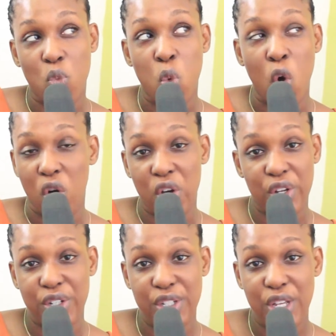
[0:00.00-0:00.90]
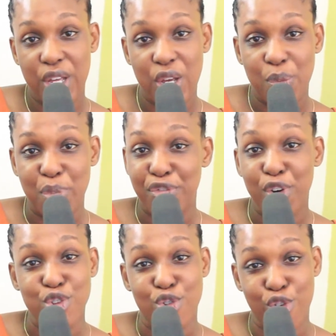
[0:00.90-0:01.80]
walk
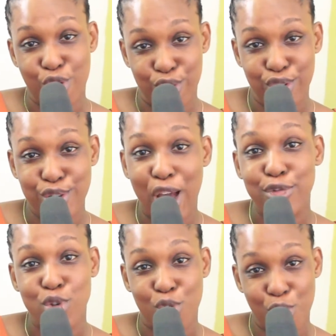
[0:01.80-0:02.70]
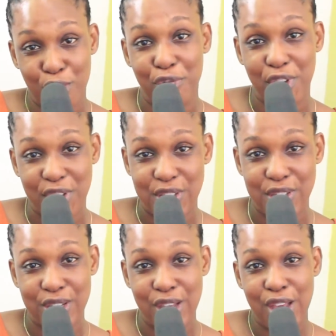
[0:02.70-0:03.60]
before you crawl. You have to crawl
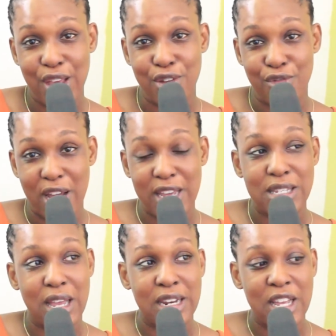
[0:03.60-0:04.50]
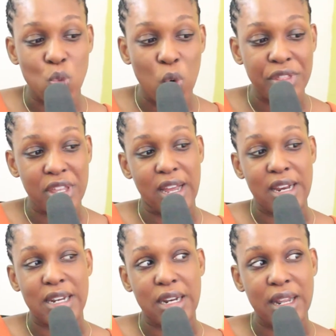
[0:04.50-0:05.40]
first, right? That's one thing I
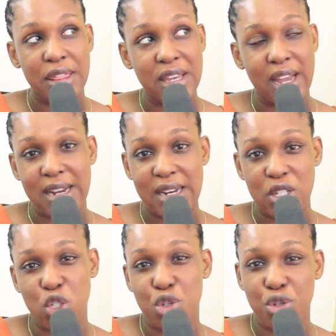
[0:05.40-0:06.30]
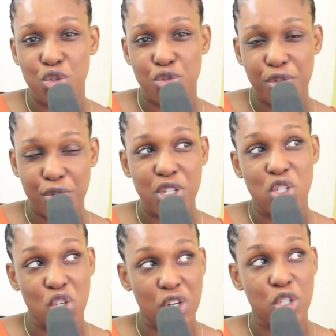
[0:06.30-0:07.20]
learned. And that thing I learned through
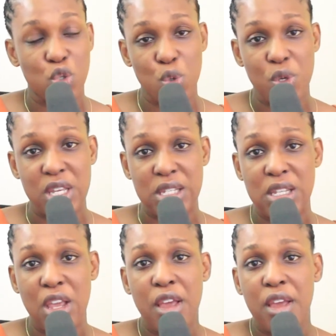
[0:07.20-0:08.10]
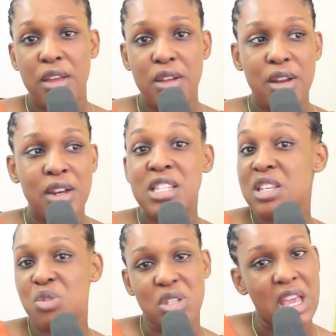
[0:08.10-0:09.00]
this journey too is
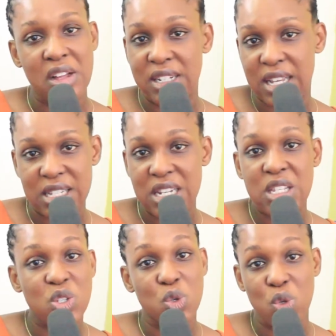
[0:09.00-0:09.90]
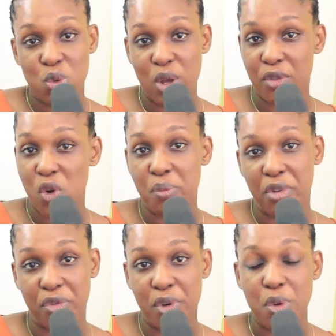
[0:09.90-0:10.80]
listen to the elders, listen to those who have gone
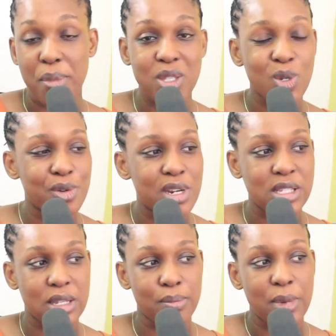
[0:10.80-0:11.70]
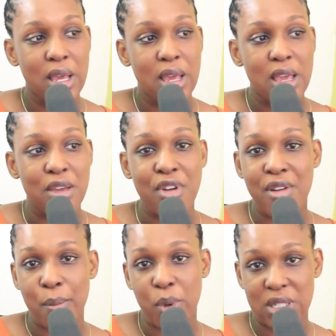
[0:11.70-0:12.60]
before you. Mentoring is a
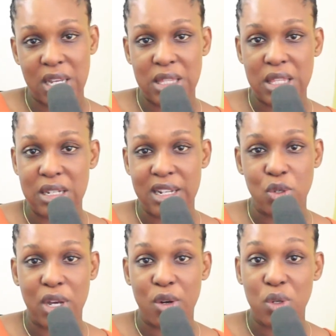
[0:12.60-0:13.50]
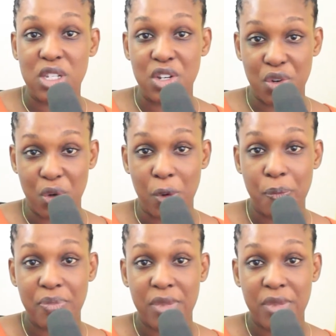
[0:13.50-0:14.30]
very important thing that you cannot ignore.